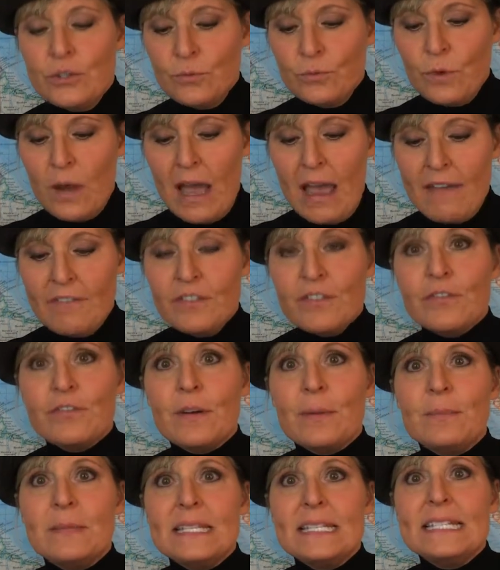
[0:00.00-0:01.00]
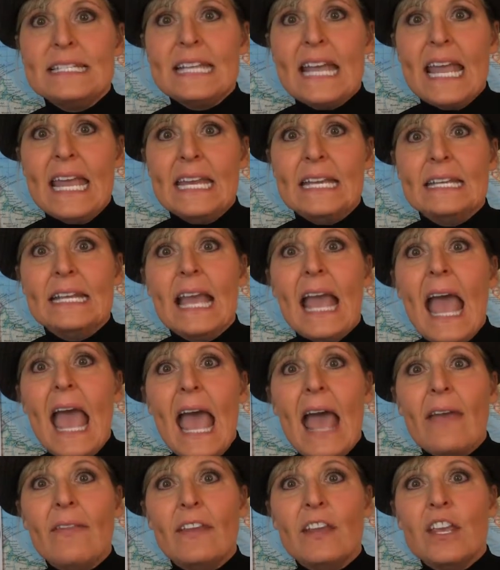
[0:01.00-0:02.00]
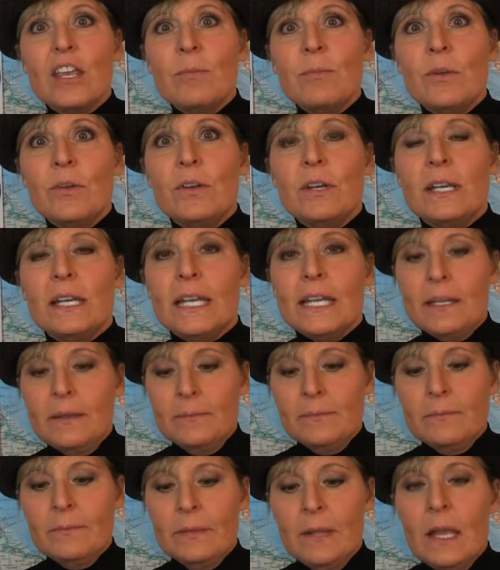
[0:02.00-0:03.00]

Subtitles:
derived from the state and the community.